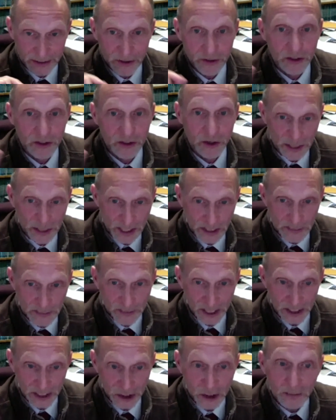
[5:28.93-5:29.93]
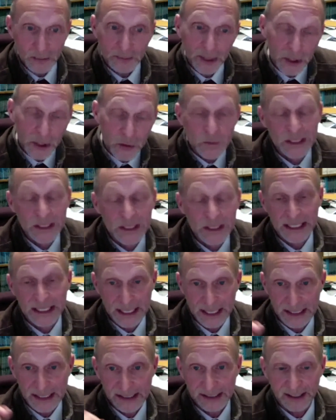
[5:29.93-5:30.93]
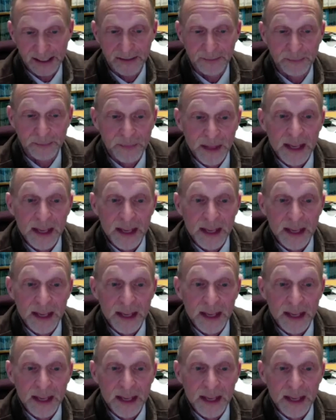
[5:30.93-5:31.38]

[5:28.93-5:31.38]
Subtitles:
You don't need much, but you need some.